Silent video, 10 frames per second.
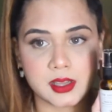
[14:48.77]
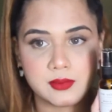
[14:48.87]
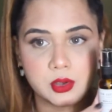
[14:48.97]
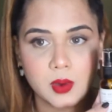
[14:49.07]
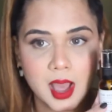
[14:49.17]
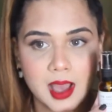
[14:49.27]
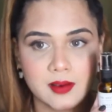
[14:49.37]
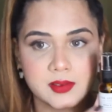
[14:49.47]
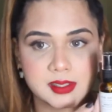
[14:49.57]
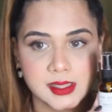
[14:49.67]
If you
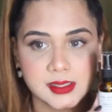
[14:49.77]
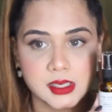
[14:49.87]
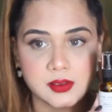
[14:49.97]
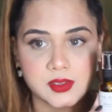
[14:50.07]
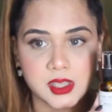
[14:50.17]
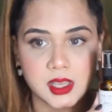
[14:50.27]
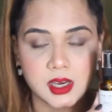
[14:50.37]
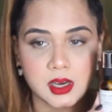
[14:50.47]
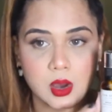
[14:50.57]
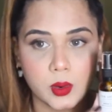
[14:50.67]
have sensitive
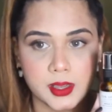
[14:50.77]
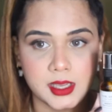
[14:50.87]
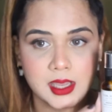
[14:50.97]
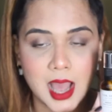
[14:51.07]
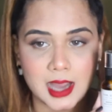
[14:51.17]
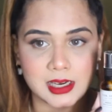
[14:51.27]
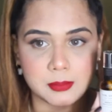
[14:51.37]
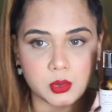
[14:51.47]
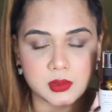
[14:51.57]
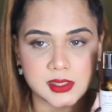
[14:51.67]
skin, oily, acne
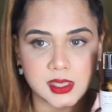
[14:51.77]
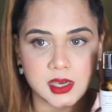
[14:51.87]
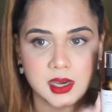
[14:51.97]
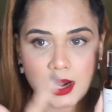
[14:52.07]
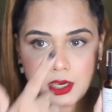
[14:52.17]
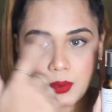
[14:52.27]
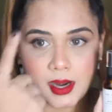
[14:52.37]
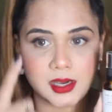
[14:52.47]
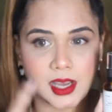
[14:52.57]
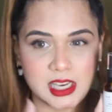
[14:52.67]
prone skin, and you
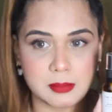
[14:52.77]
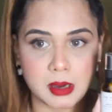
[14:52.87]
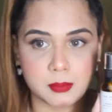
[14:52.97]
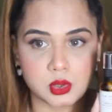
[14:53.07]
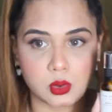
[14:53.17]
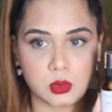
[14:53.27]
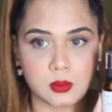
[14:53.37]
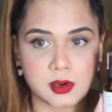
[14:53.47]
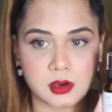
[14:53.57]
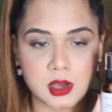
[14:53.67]
get tiny bumps all
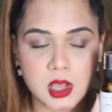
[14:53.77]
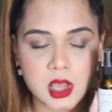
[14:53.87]
over,